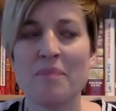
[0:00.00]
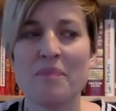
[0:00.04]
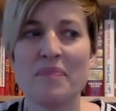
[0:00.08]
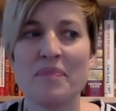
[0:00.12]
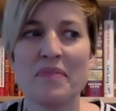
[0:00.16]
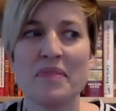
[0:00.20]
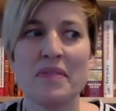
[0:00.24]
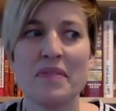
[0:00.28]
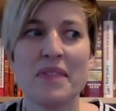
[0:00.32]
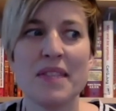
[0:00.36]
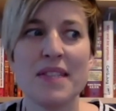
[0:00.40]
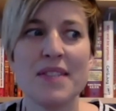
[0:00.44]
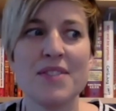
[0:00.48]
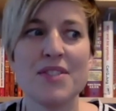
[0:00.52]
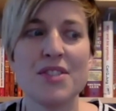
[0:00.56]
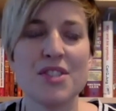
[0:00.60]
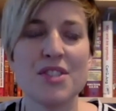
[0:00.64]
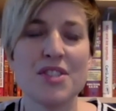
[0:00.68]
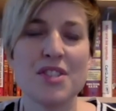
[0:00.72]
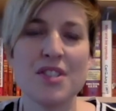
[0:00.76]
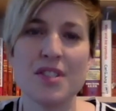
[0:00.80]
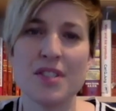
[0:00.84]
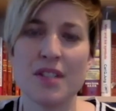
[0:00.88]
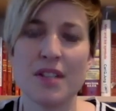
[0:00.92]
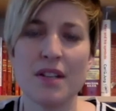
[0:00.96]
this just
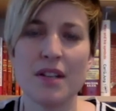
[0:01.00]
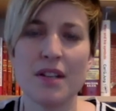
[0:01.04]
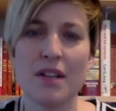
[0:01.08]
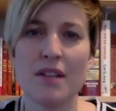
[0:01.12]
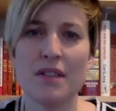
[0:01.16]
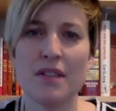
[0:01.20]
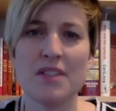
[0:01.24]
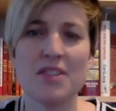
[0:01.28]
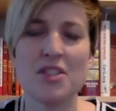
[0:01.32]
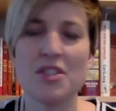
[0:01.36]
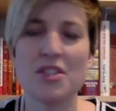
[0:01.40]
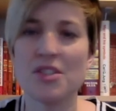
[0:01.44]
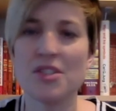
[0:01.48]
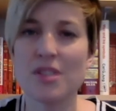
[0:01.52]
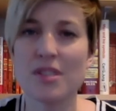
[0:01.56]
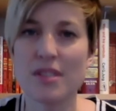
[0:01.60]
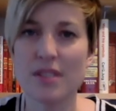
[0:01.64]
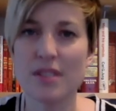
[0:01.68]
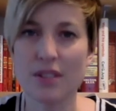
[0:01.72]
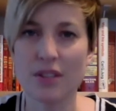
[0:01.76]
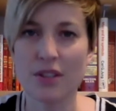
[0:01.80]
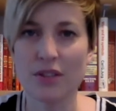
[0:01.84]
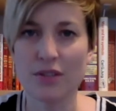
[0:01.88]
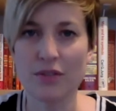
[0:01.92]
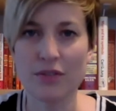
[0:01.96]

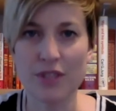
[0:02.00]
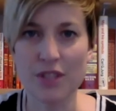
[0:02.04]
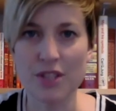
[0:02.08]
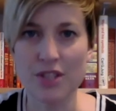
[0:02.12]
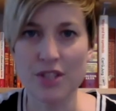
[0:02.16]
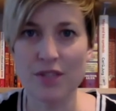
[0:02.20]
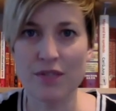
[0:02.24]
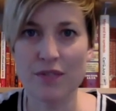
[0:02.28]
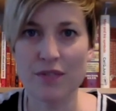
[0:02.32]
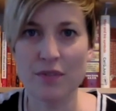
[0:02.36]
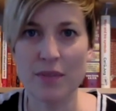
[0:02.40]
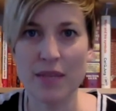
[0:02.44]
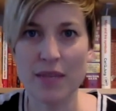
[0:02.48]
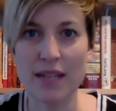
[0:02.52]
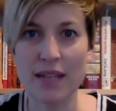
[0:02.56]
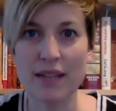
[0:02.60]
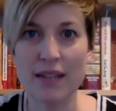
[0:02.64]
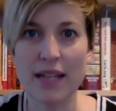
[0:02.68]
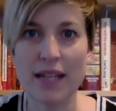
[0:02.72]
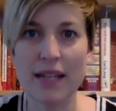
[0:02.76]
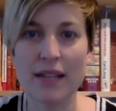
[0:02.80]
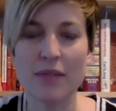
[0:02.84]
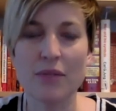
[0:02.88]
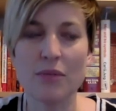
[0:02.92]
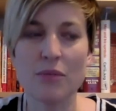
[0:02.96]
isn't a good friendship for me.
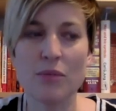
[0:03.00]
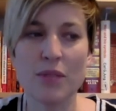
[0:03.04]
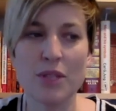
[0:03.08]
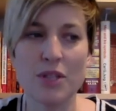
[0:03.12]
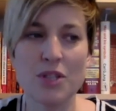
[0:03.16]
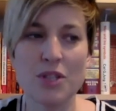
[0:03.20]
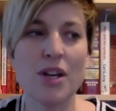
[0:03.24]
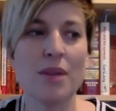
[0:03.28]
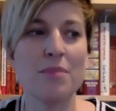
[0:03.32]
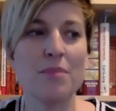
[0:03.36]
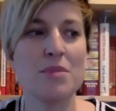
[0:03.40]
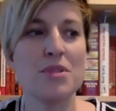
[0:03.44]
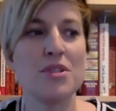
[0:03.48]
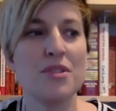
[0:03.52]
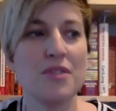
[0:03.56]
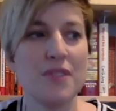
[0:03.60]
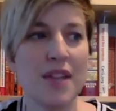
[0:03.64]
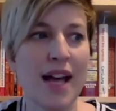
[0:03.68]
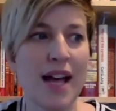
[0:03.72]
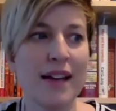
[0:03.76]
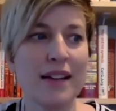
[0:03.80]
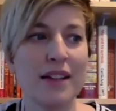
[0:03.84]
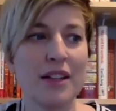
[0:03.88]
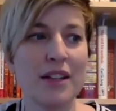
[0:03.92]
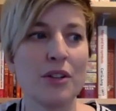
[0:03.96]
Like we jump to
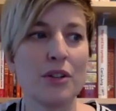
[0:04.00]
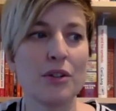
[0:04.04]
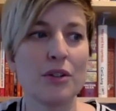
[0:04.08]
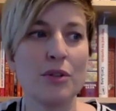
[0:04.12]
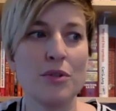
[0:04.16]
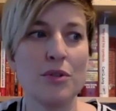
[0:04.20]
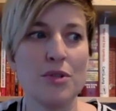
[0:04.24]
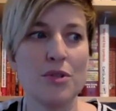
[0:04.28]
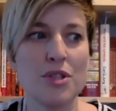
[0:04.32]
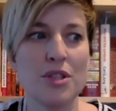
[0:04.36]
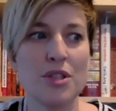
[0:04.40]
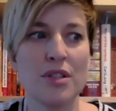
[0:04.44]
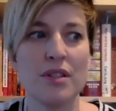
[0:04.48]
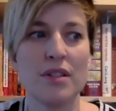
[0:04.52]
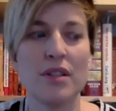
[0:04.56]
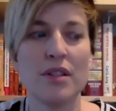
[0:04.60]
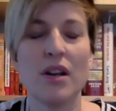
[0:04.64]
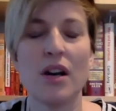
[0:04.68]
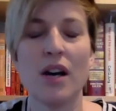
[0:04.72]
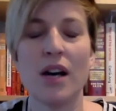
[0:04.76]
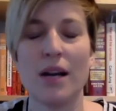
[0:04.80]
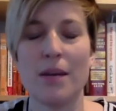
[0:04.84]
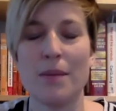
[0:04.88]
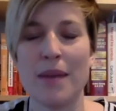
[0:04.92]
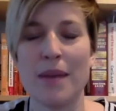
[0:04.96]
that conclusion
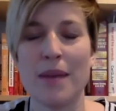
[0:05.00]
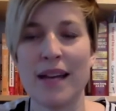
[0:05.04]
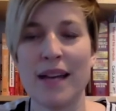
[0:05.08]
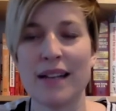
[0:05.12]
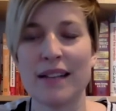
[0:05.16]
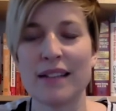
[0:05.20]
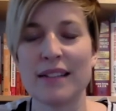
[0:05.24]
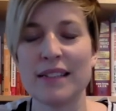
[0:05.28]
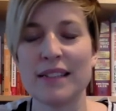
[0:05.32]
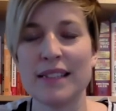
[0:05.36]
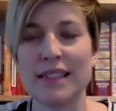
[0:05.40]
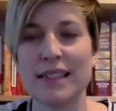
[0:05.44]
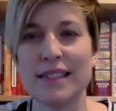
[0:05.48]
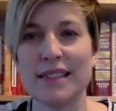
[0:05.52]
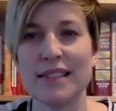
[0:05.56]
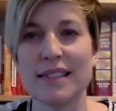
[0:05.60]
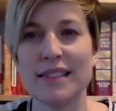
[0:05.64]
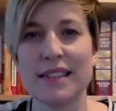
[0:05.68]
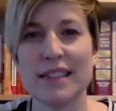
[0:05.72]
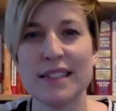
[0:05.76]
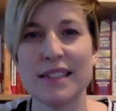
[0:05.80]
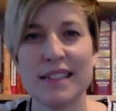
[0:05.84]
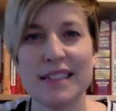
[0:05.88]
automatically, and